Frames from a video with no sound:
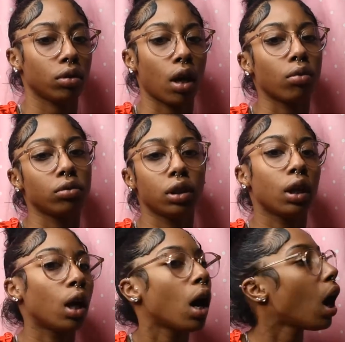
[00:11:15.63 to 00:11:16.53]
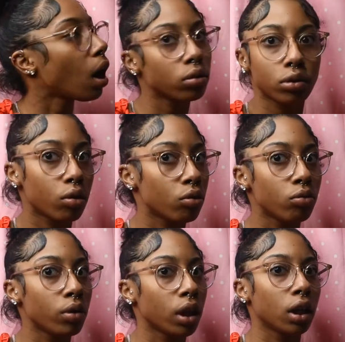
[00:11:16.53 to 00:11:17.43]
I was in a
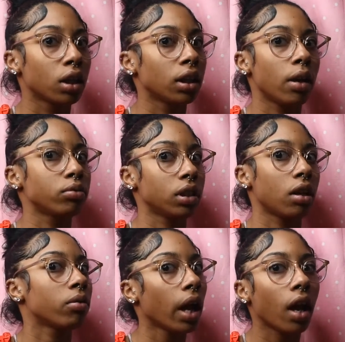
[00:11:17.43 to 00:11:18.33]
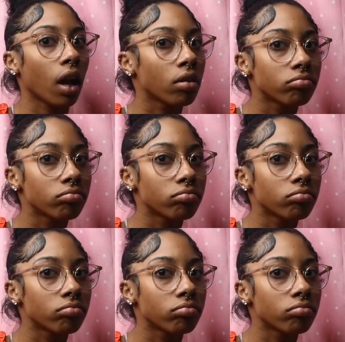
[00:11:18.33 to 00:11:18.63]
household where that was not okay.